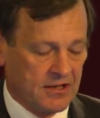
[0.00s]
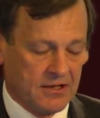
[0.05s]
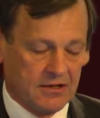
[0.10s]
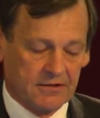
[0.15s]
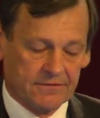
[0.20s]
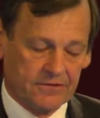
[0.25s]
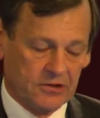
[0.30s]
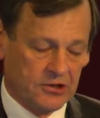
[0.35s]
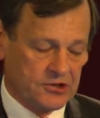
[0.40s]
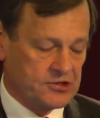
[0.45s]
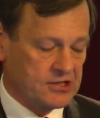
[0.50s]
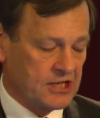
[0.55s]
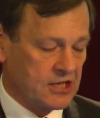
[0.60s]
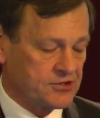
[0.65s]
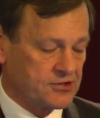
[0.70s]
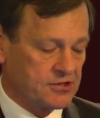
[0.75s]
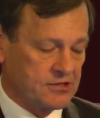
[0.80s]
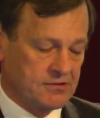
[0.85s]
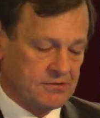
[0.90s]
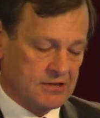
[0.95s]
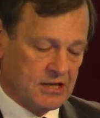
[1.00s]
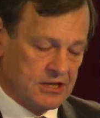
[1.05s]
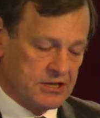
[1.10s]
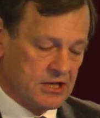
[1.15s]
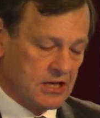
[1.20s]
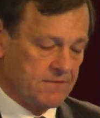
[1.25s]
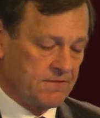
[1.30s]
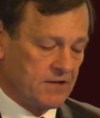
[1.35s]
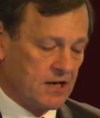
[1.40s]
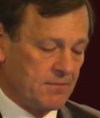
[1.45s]
First lesson
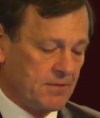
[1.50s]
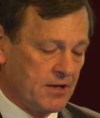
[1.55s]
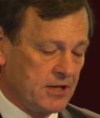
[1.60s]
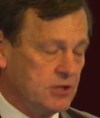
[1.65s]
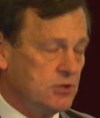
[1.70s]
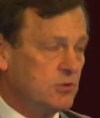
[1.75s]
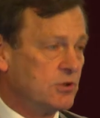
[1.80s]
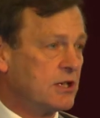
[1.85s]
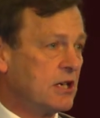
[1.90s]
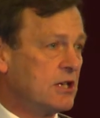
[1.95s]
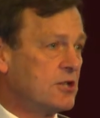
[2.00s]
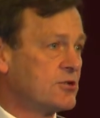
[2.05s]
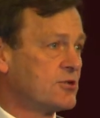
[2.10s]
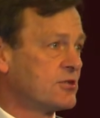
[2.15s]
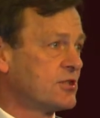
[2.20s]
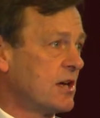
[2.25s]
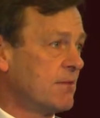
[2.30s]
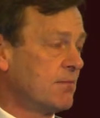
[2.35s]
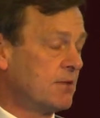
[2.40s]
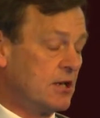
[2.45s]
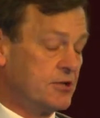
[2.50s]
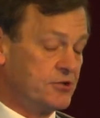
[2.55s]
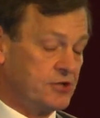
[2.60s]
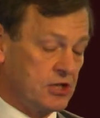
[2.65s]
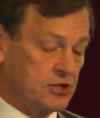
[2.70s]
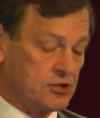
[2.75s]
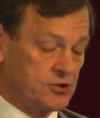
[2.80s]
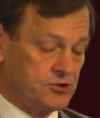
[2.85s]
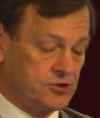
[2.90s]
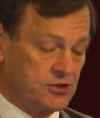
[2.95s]
identified by the UK's
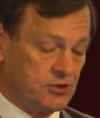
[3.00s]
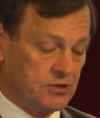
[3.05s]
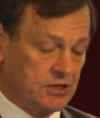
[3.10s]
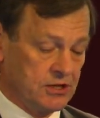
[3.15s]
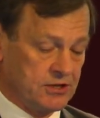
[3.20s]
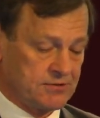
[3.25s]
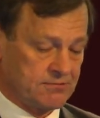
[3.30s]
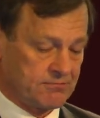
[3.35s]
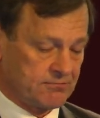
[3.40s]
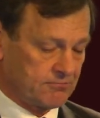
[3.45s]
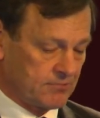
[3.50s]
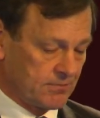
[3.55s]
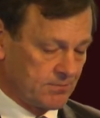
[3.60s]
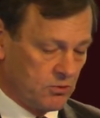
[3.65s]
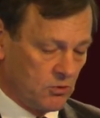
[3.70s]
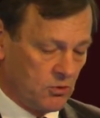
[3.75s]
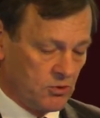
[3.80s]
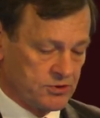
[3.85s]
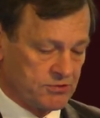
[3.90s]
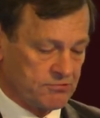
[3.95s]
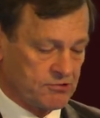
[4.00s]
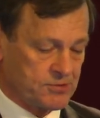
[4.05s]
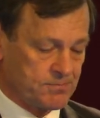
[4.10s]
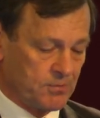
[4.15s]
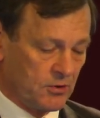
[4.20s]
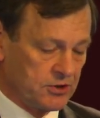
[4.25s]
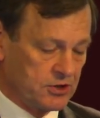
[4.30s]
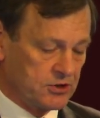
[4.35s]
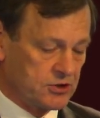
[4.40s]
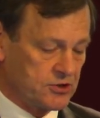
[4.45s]
Stabilisations Unit report
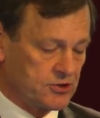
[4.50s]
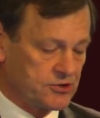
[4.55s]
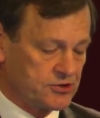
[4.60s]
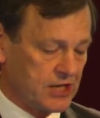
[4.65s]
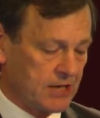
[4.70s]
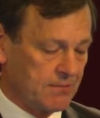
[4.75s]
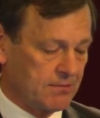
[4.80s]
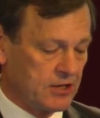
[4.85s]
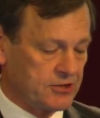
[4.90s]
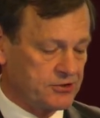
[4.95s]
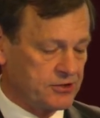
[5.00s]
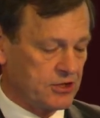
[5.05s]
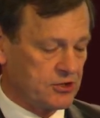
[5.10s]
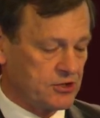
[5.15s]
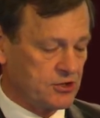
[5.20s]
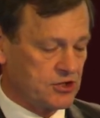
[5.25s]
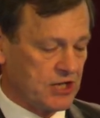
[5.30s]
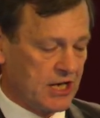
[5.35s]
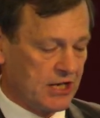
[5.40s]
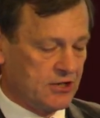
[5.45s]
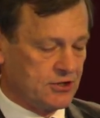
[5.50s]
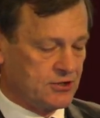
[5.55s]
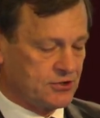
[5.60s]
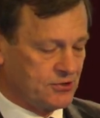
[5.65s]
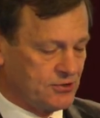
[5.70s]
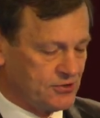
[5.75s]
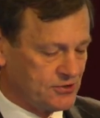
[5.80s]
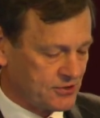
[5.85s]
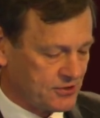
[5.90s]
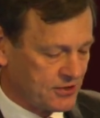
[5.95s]
responding to stabilisation
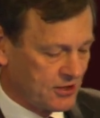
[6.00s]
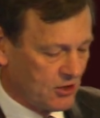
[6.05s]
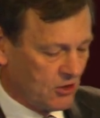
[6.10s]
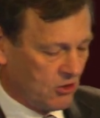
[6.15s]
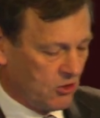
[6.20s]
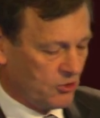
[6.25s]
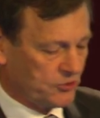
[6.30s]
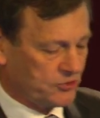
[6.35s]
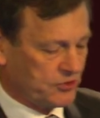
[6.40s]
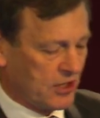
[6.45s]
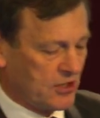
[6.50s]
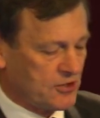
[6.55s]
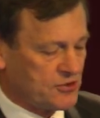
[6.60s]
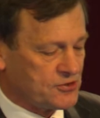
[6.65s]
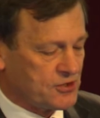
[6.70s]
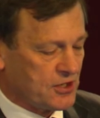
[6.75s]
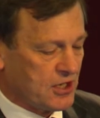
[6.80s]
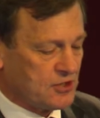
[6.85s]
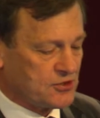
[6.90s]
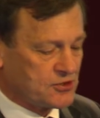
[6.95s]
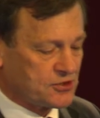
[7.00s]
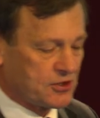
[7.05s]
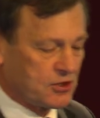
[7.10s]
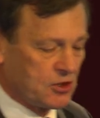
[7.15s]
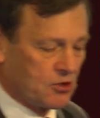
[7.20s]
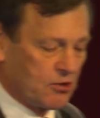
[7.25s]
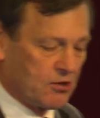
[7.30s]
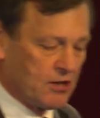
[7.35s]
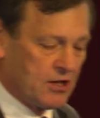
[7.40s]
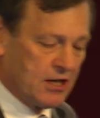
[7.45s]
challenges and hostile and
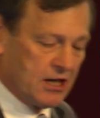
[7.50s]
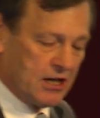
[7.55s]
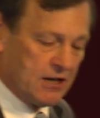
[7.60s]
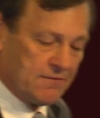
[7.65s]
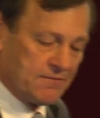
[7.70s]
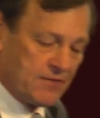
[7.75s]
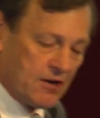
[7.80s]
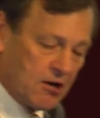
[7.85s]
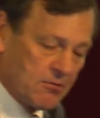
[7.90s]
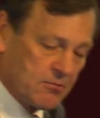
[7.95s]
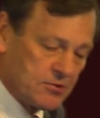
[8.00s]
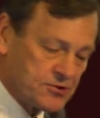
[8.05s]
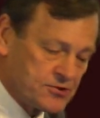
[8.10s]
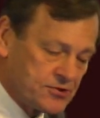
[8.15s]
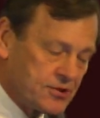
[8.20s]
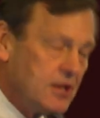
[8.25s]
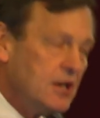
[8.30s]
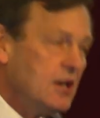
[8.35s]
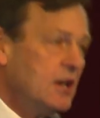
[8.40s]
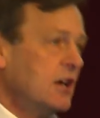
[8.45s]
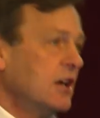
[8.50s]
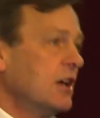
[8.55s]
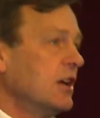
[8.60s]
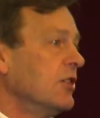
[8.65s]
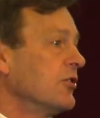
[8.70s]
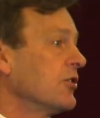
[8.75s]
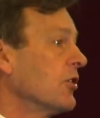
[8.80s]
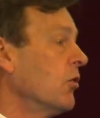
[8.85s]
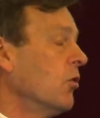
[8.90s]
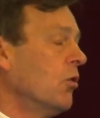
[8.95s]
insecure environments
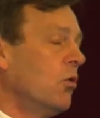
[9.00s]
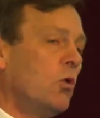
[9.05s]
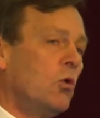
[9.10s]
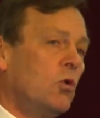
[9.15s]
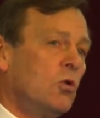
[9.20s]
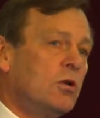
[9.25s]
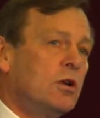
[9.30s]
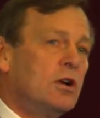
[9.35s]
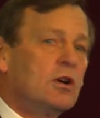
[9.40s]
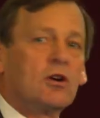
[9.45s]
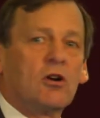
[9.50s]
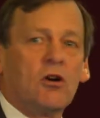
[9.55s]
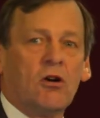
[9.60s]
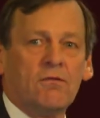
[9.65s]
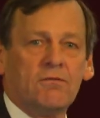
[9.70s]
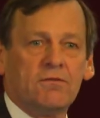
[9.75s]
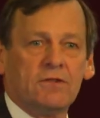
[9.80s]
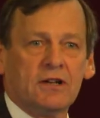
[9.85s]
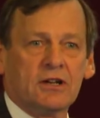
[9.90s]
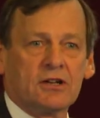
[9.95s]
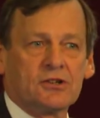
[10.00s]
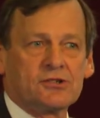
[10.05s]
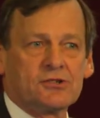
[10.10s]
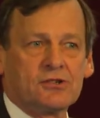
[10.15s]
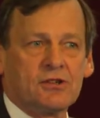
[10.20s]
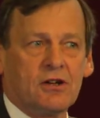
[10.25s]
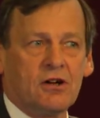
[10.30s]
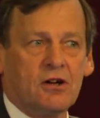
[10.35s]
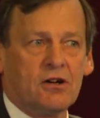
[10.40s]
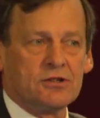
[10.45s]
is that all conflicts
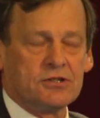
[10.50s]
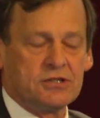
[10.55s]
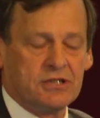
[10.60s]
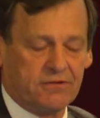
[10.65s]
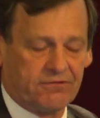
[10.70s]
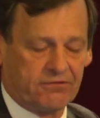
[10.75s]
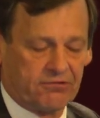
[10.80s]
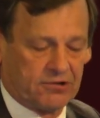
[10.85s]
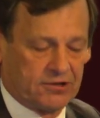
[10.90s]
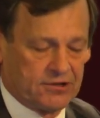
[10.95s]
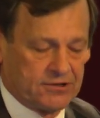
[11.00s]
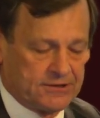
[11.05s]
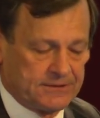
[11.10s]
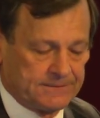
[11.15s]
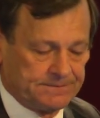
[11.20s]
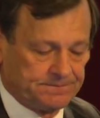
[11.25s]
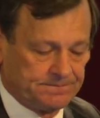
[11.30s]
are different.